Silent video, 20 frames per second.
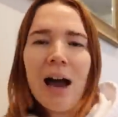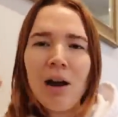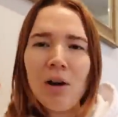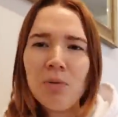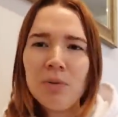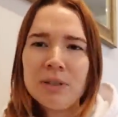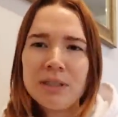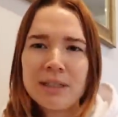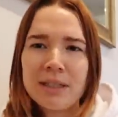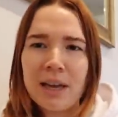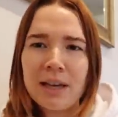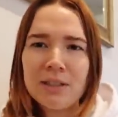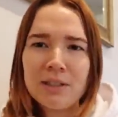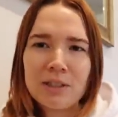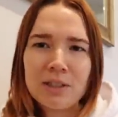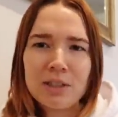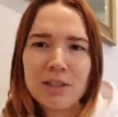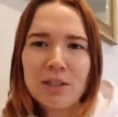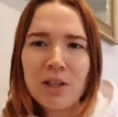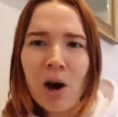I was getting
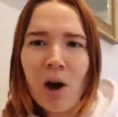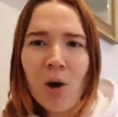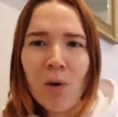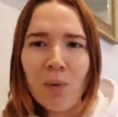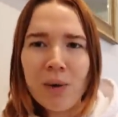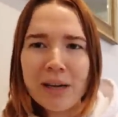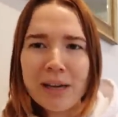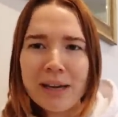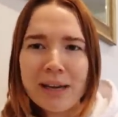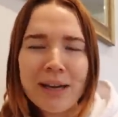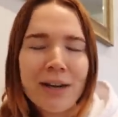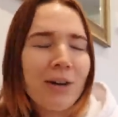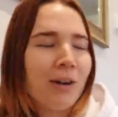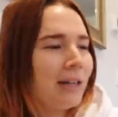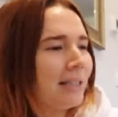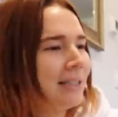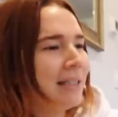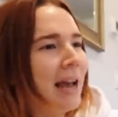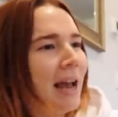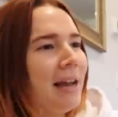so
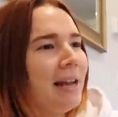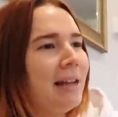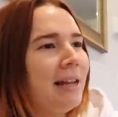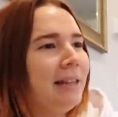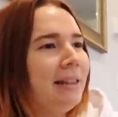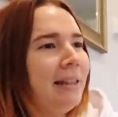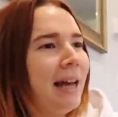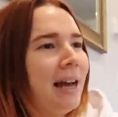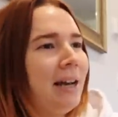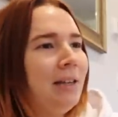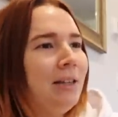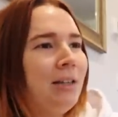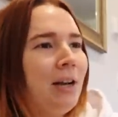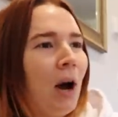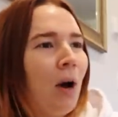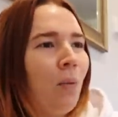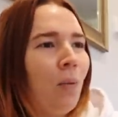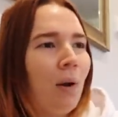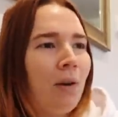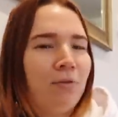irritated that
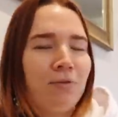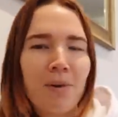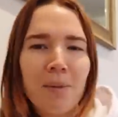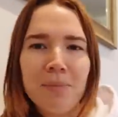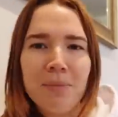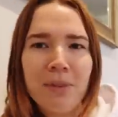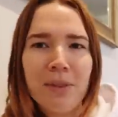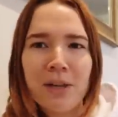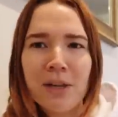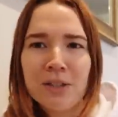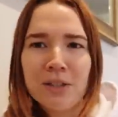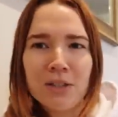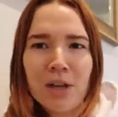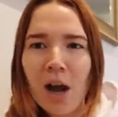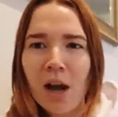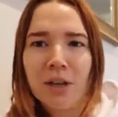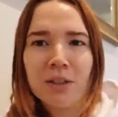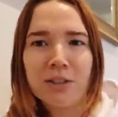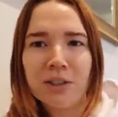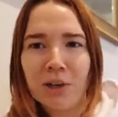no one from the
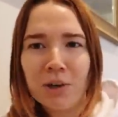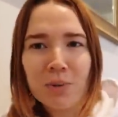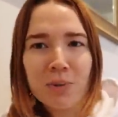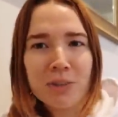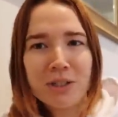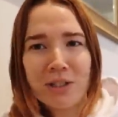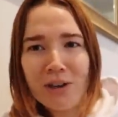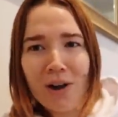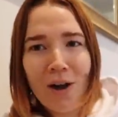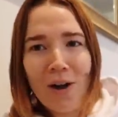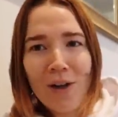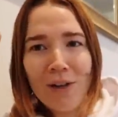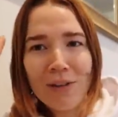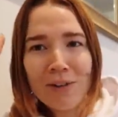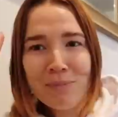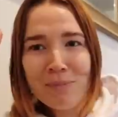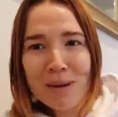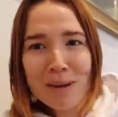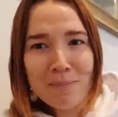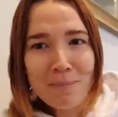doctor was
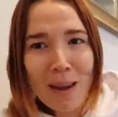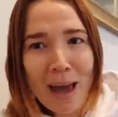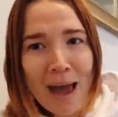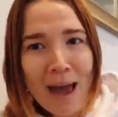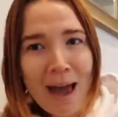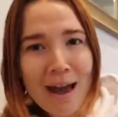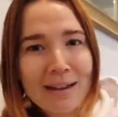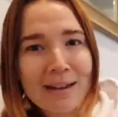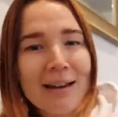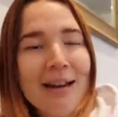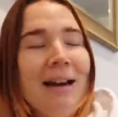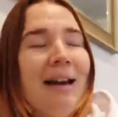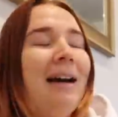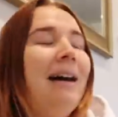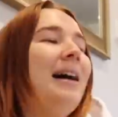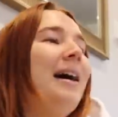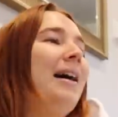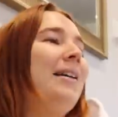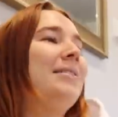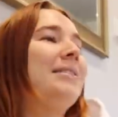calling me back.
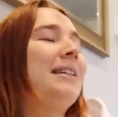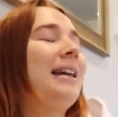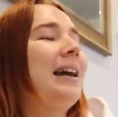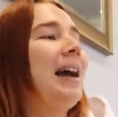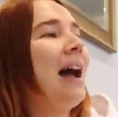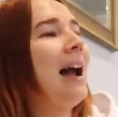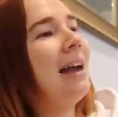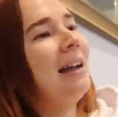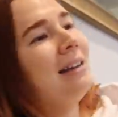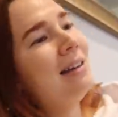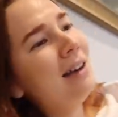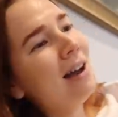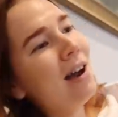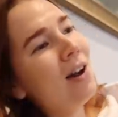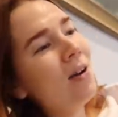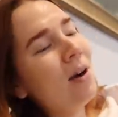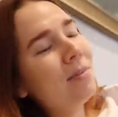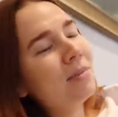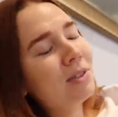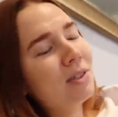I was like, I
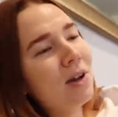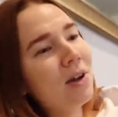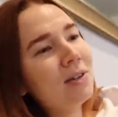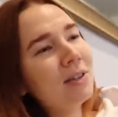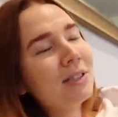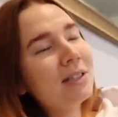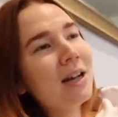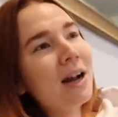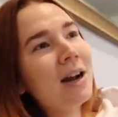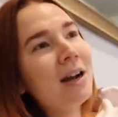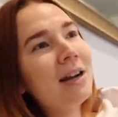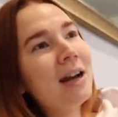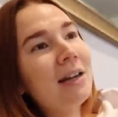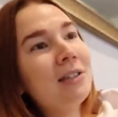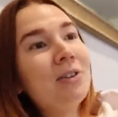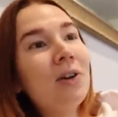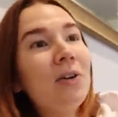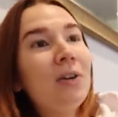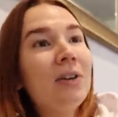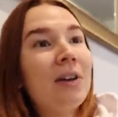know, I'm so sorry. I
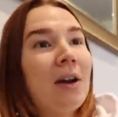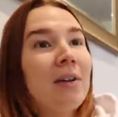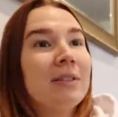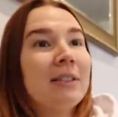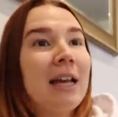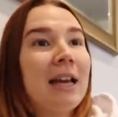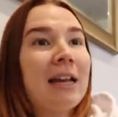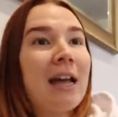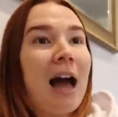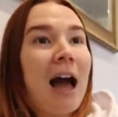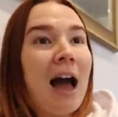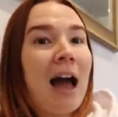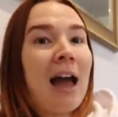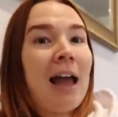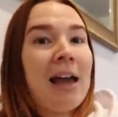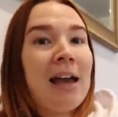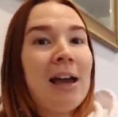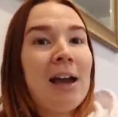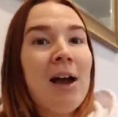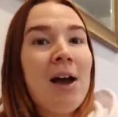told her, I was like,
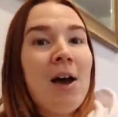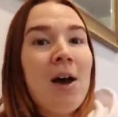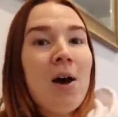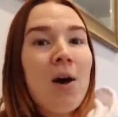I